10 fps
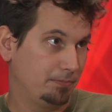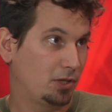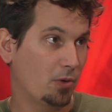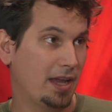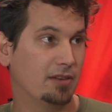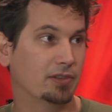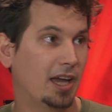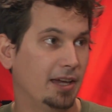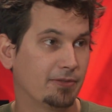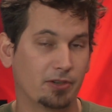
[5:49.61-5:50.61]
go end of
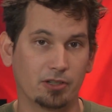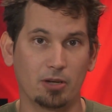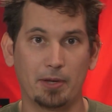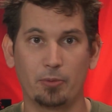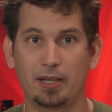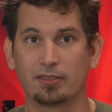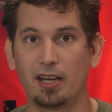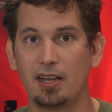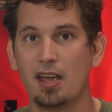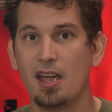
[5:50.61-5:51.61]
life or go by the
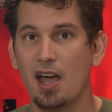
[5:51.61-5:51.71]
wayside.